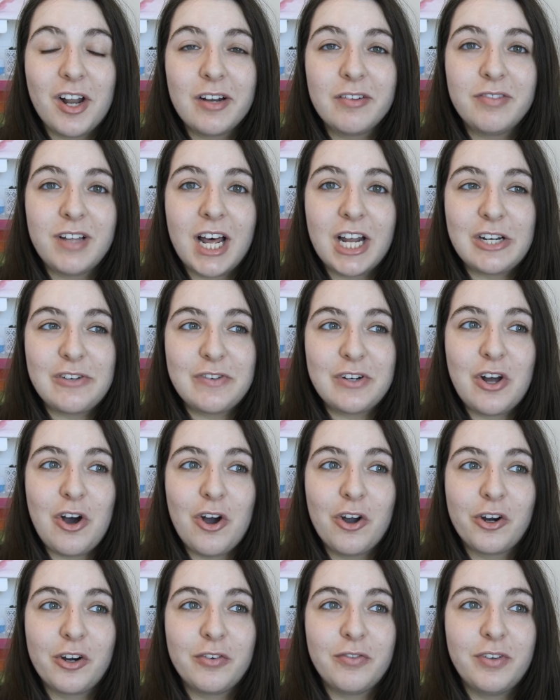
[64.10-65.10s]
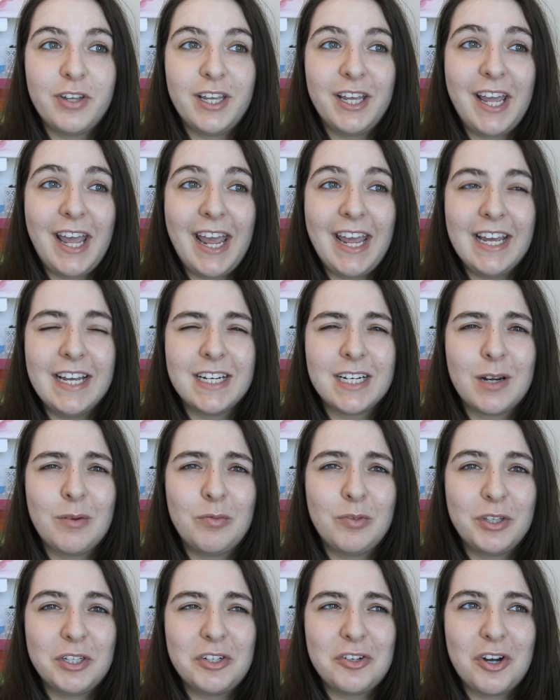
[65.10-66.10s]
lot of flash photography and
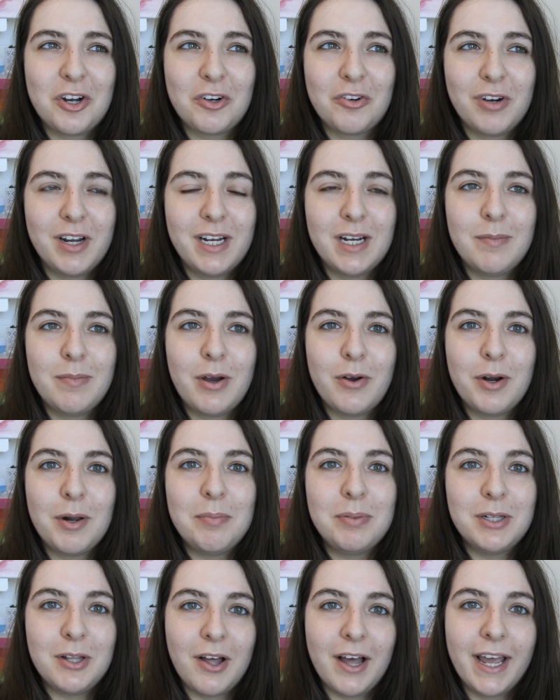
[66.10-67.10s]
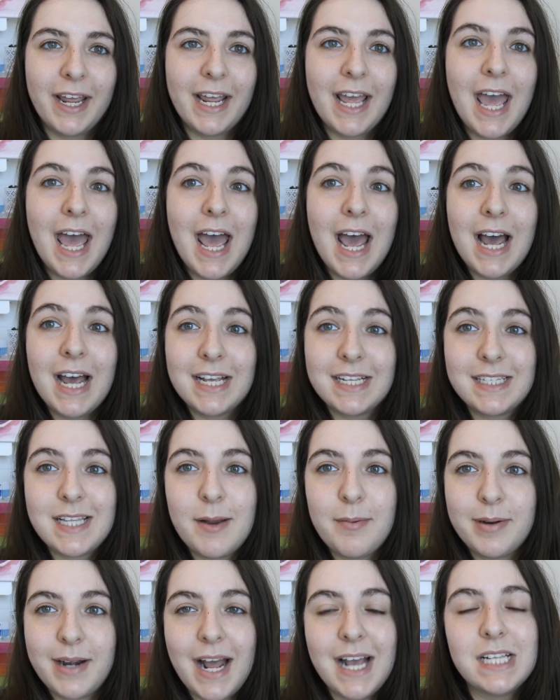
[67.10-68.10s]
I'm really not great about applying a
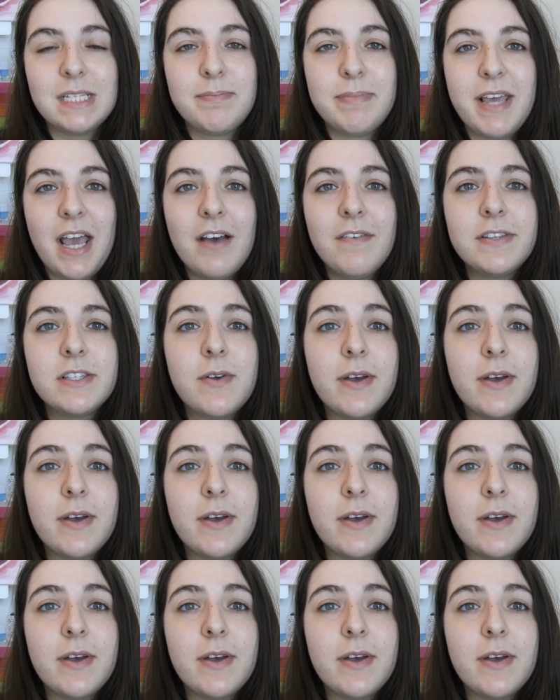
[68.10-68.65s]
separate SPF,